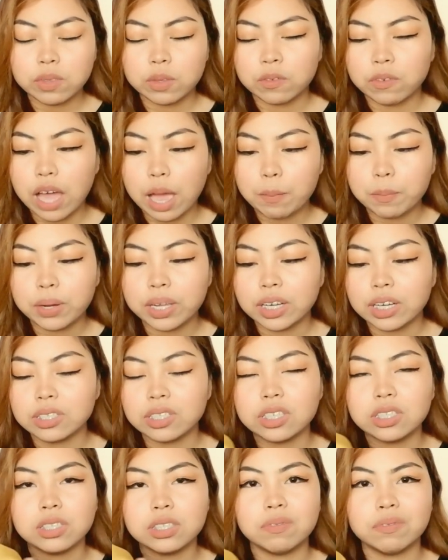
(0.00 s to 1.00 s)
of the fabric
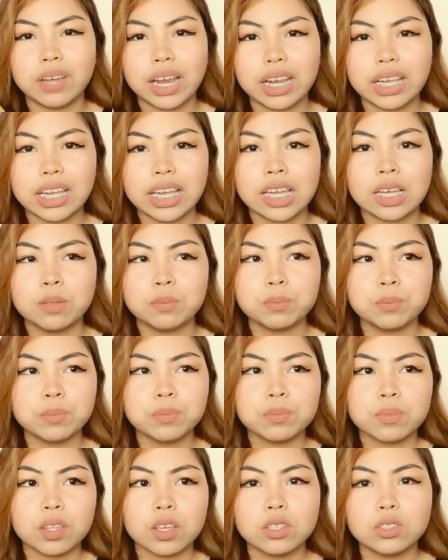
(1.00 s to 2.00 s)
kasi it's very
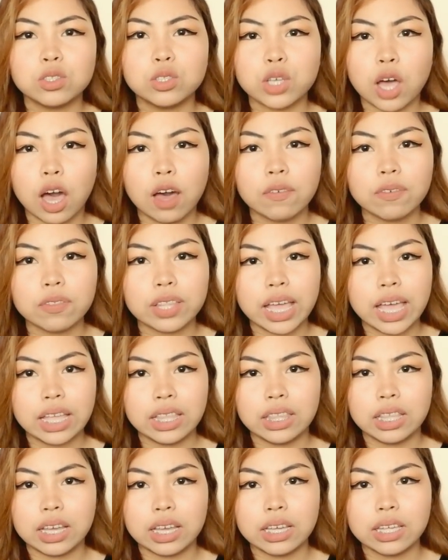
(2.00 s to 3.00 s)
soft
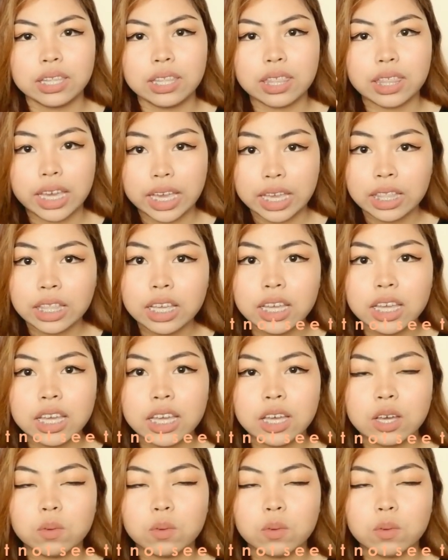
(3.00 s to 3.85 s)
and thin,